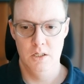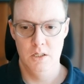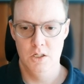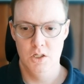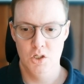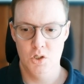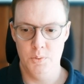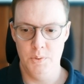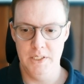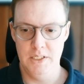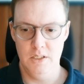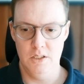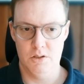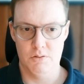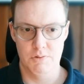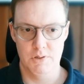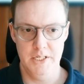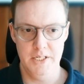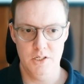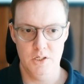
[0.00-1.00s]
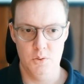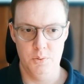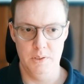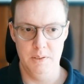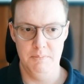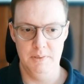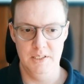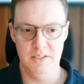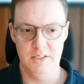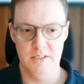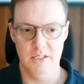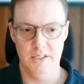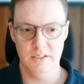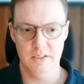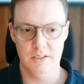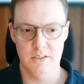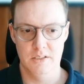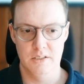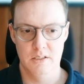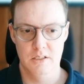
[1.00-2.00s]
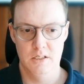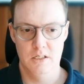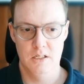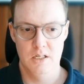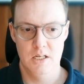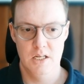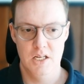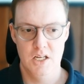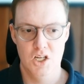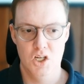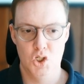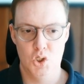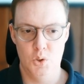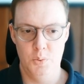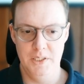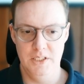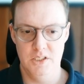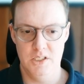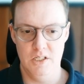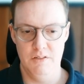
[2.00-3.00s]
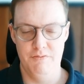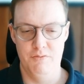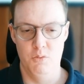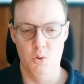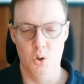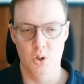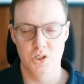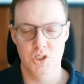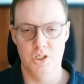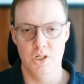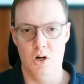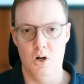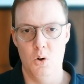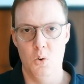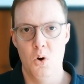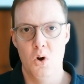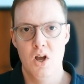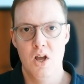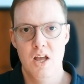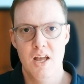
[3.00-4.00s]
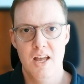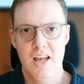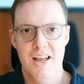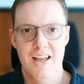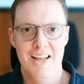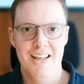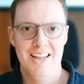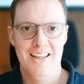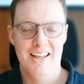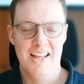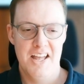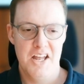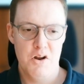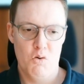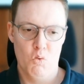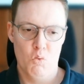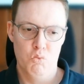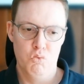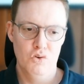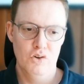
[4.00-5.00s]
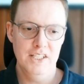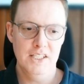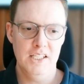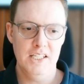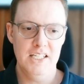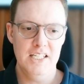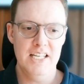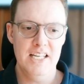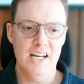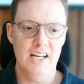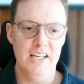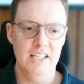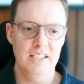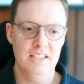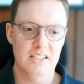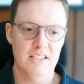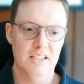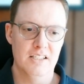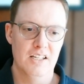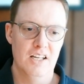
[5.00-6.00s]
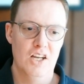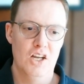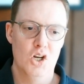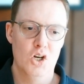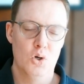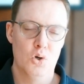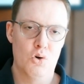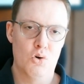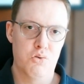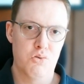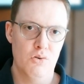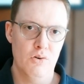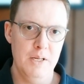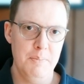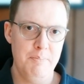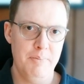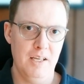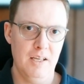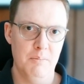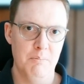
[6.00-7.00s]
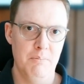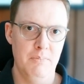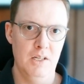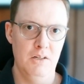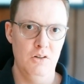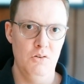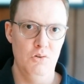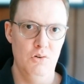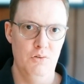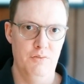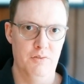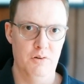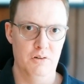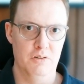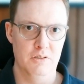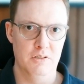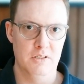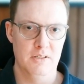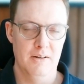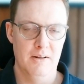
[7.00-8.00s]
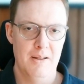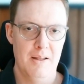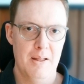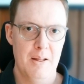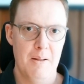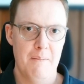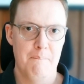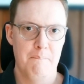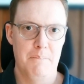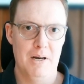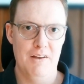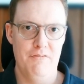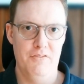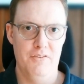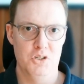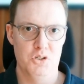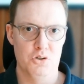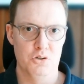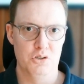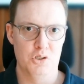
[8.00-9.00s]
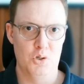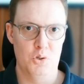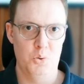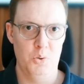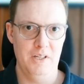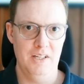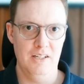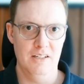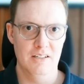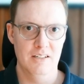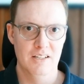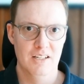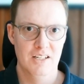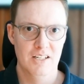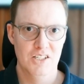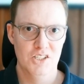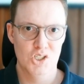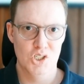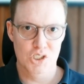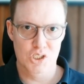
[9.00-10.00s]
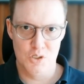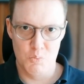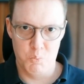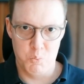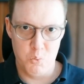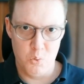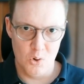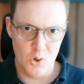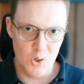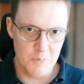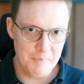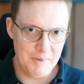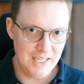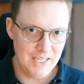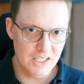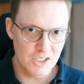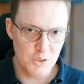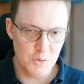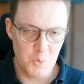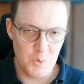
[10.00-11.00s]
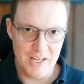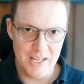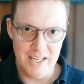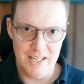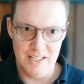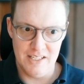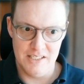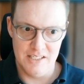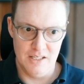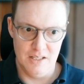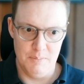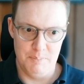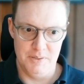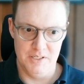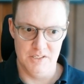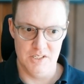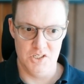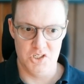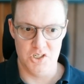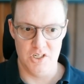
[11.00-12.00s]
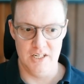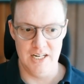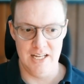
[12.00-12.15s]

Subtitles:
Queen queen d3, queen b6, queen c4. So really nice creeping maneuvers by Fischer's queen, just worming his way into the position.